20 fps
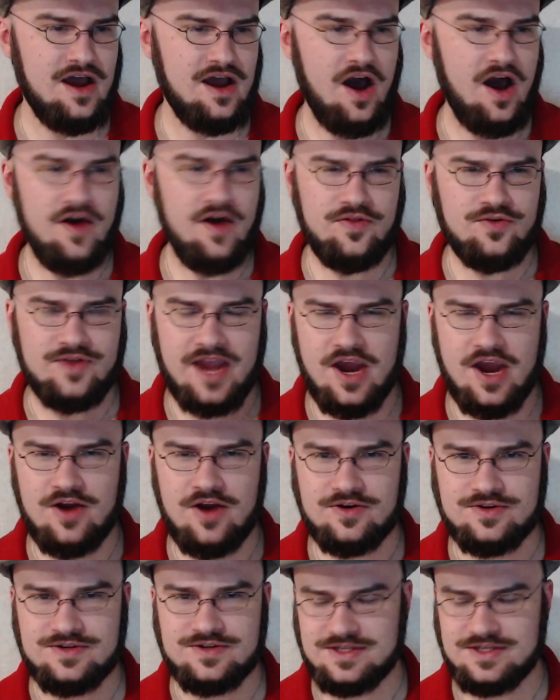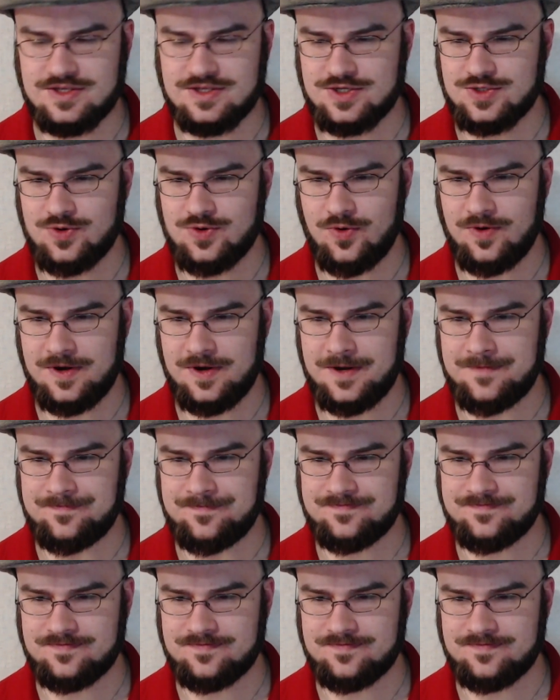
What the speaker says: other characters in the story